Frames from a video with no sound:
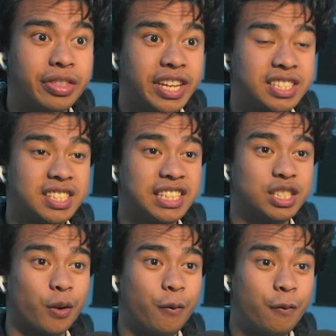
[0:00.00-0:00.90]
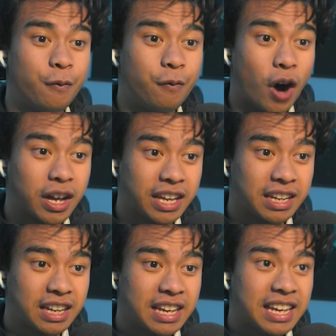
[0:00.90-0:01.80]
This is
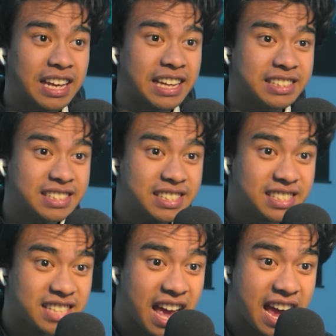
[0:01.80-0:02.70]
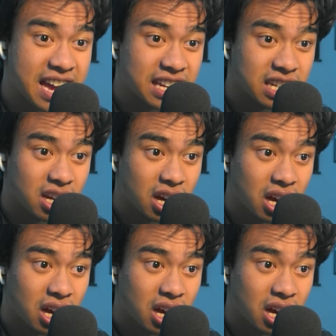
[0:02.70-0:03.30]
fucking insane.